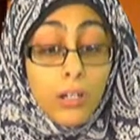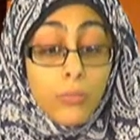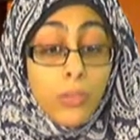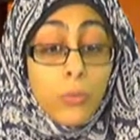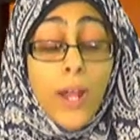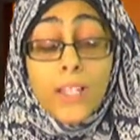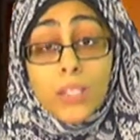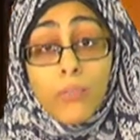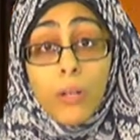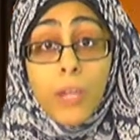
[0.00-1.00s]
the rights
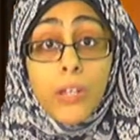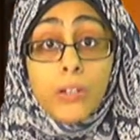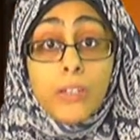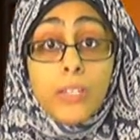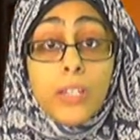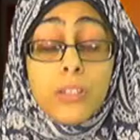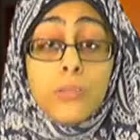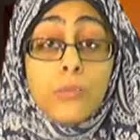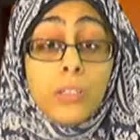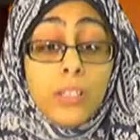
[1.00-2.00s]
of our parents and to
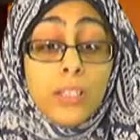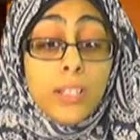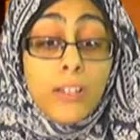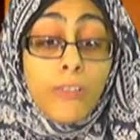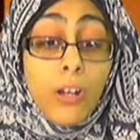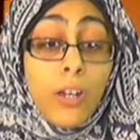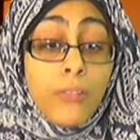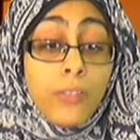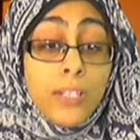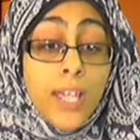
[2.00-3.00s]
really live
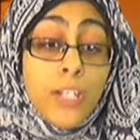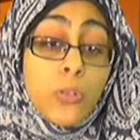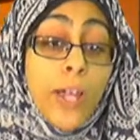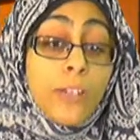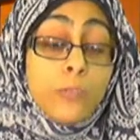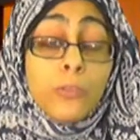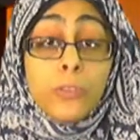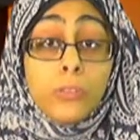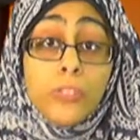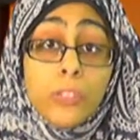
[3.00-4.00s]
every day trying to
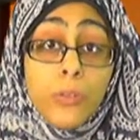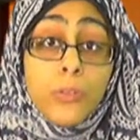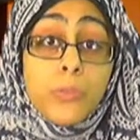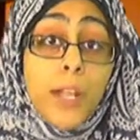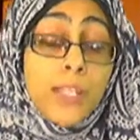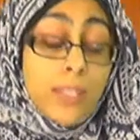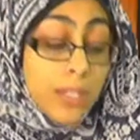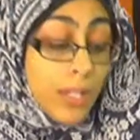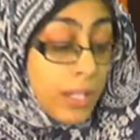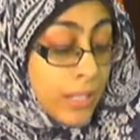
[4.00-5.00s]
fulfill those rights.
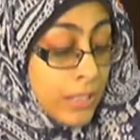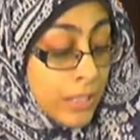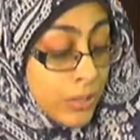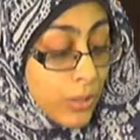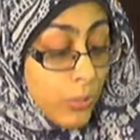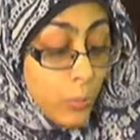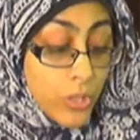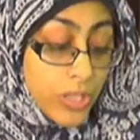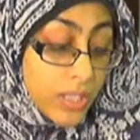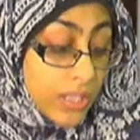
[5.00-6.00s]
So we're
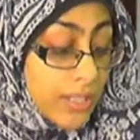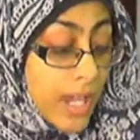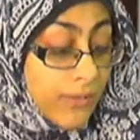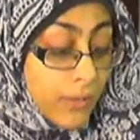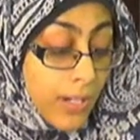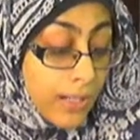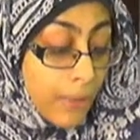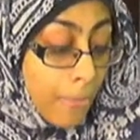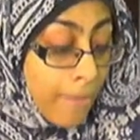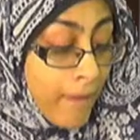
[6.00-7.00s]
just going to dive right
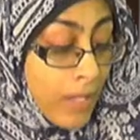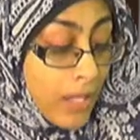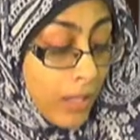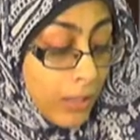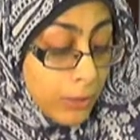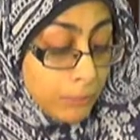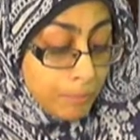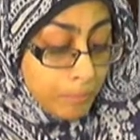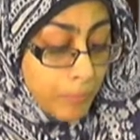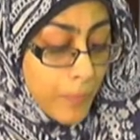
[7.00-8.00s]
in. And
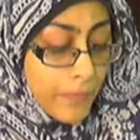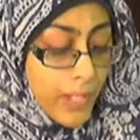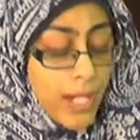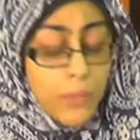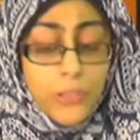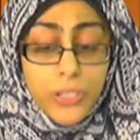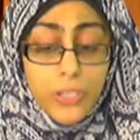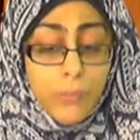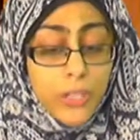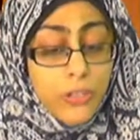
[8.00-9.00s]
I'm just going to
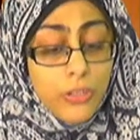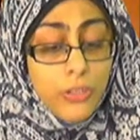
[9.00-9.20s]
mention,